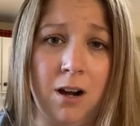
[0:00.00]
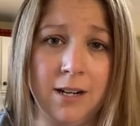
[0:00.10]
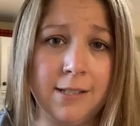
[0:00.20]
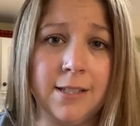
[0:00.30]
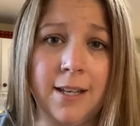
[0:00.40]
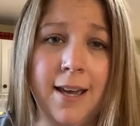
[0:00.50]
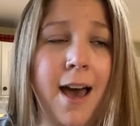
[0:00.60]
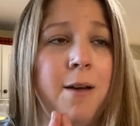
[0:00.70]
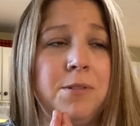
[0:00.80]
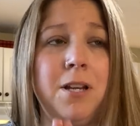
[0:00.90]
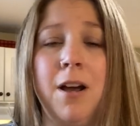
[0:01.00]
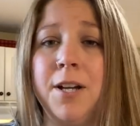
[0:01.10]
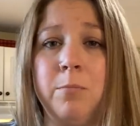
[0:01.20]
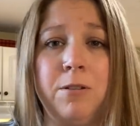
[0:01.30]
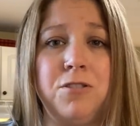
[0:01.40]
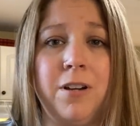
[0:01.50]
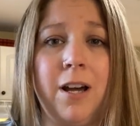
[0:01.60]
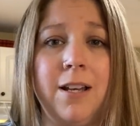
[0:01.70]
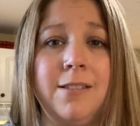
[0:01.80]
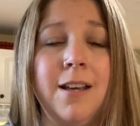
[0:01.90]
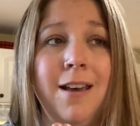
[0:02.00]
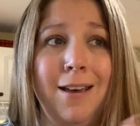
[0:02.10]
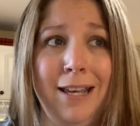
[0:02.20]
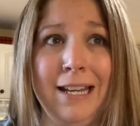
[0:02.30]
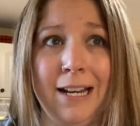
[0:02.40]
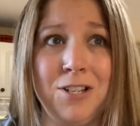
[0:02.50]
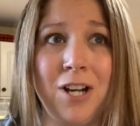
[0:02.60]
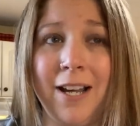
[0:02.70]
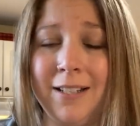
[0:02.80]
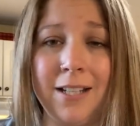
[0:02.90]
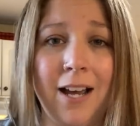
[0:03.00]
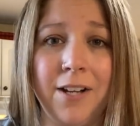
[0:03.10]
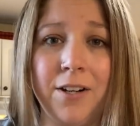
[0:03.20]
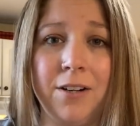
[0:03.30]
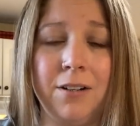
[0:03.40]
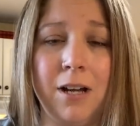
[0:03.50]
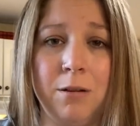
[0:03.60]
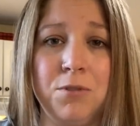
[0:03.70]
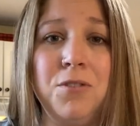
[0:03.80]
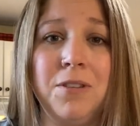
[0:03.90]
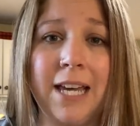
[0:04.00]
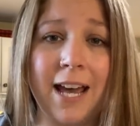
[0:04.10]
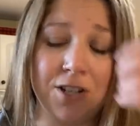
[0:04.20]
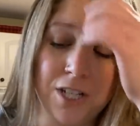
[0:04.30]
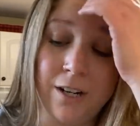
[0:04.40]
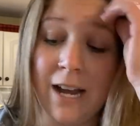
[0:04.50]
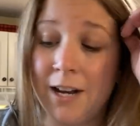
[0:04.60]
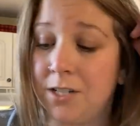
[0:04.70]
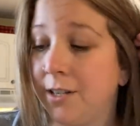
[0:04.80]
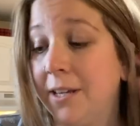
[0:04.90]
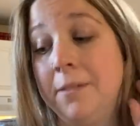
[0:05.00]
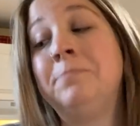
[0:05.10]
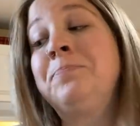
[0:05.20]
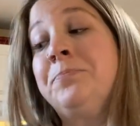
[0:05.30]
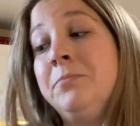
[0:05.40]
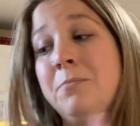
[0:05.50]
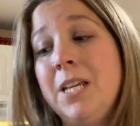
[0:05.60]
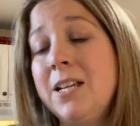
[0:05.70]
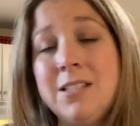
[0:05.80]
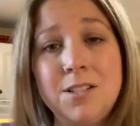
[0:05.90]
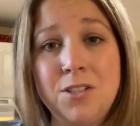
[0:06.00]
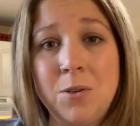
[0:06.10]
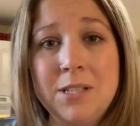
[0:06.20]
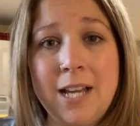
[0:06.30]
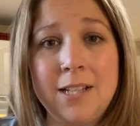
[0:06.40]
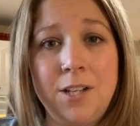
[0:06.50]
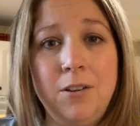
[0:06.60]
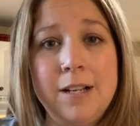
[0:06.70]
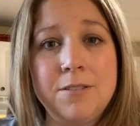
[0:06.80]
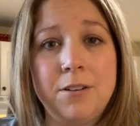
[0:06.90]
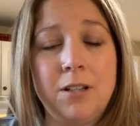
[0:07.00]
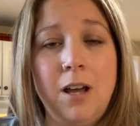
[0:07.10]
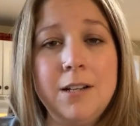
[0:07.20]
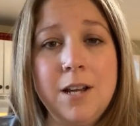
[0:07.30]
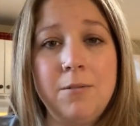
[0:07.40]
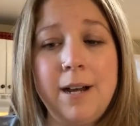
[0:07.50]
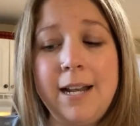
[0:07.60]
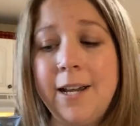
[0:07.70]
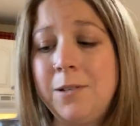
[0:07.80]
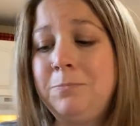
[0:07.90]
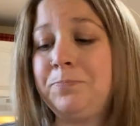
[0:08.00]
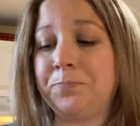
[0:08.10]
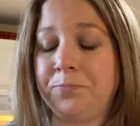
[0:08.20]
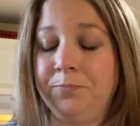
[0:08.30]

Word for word: honestly. I was talking about you guys in that Giant Tiger to the cashier, actually, because it's so sad that you guys are in a lockdown right now.